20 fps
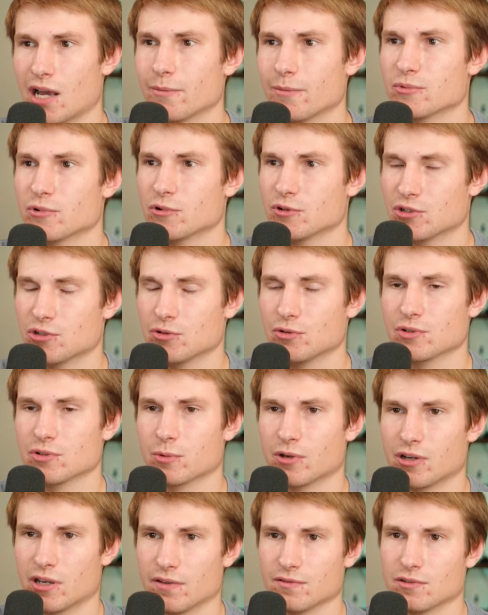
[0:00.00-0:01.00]
root 2 is
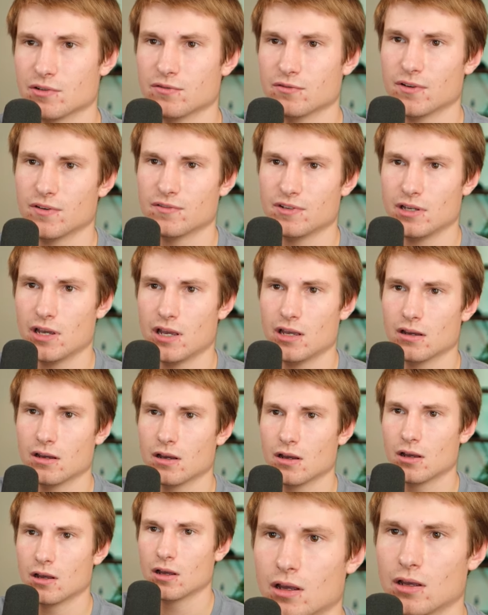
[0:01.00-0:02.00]
what gives you 58.
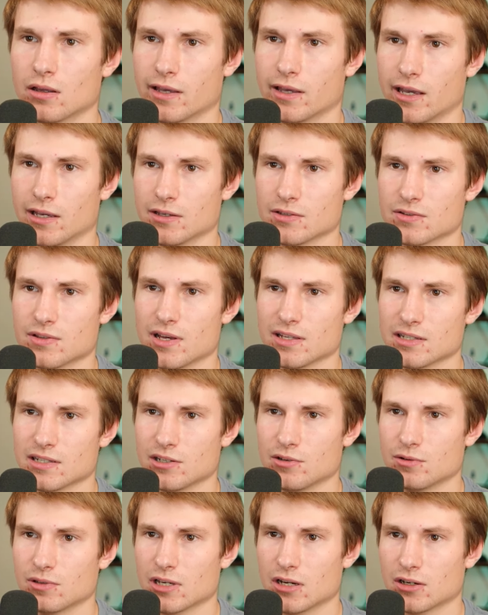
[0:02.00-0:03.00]
Okay, so that's how you
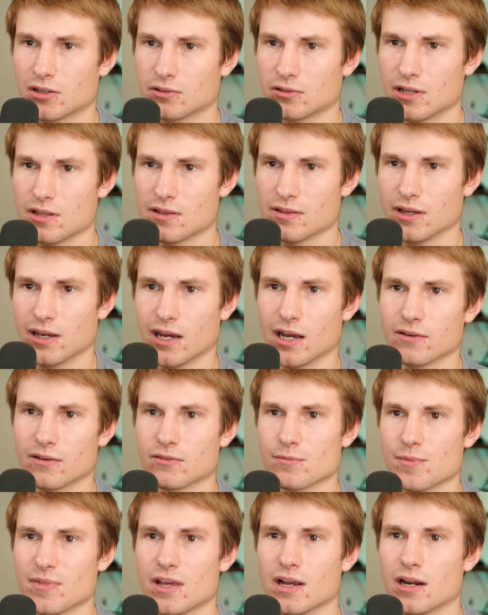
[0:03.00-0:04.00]
can calculate that.
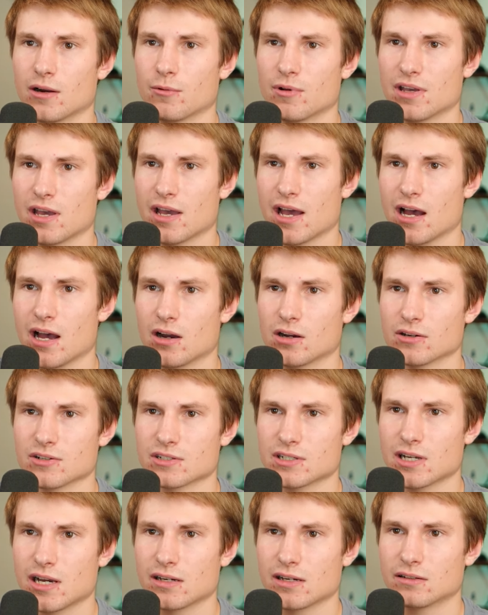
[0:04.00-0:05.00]
From there, we got our
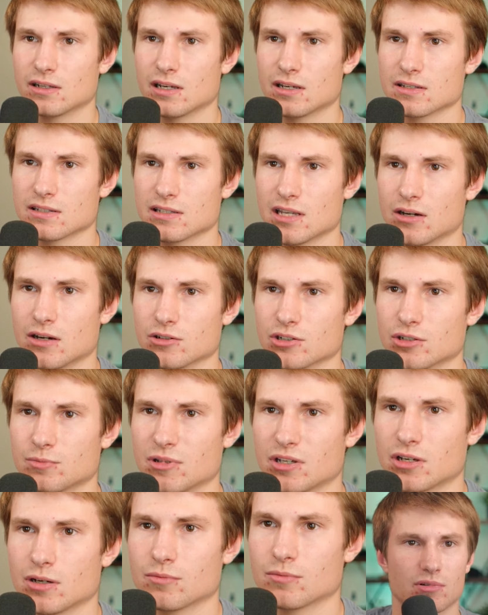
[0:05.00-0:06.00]
side lengths. Now it should
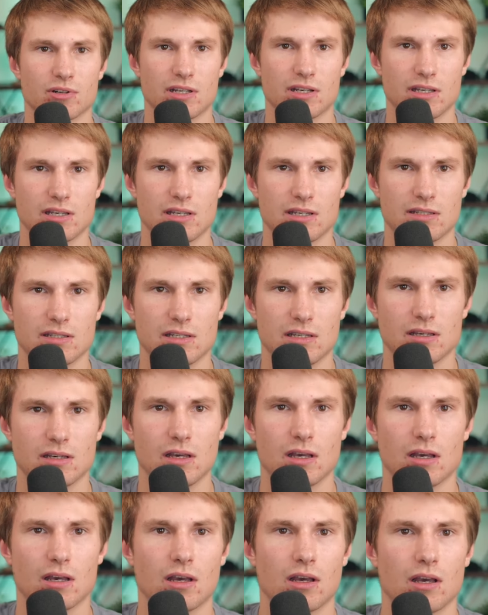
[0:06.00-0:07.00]
become pretty easy.
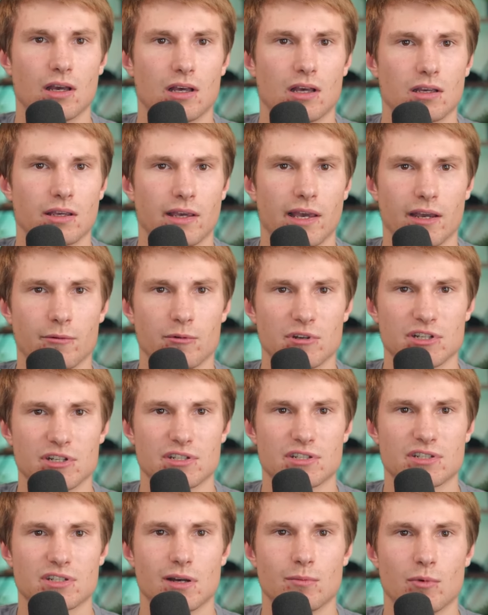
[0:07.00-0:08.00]
Okay, we just
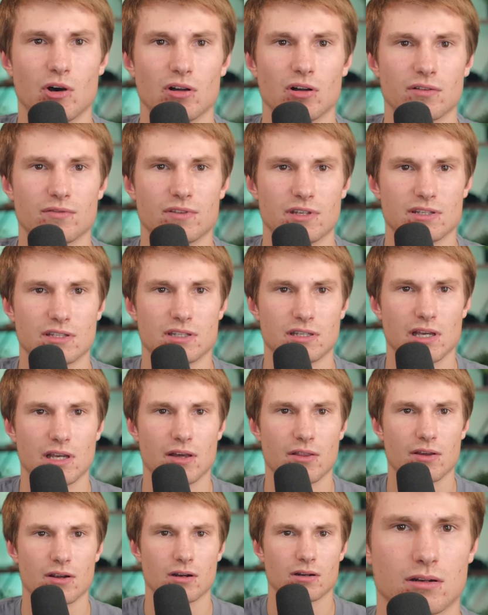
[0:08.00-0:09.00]
sum all of these
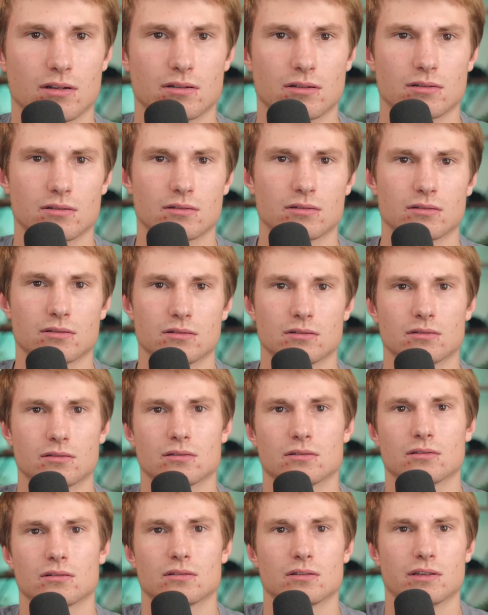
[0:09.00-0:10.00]
together.
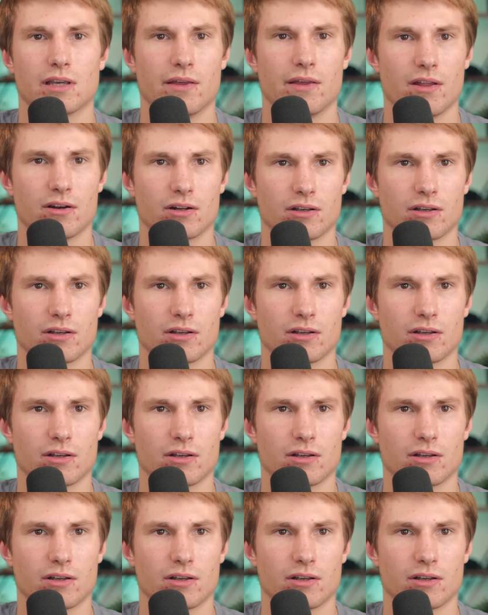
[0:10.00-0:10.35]
Okay, that'll give us